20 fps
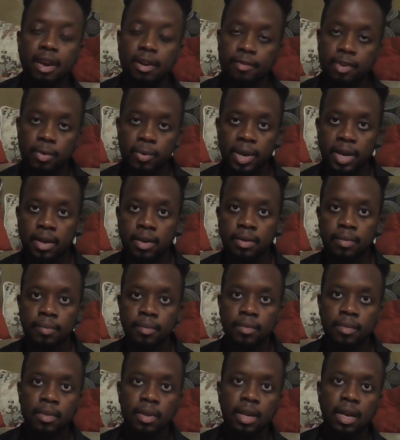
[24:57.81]
every week.
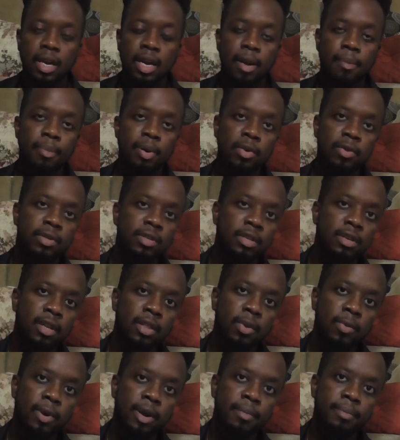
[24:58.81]
and I post it
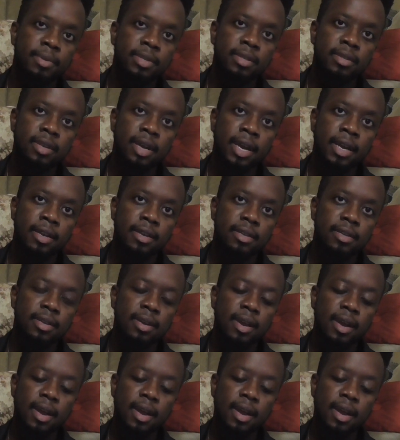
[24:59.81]
on the website,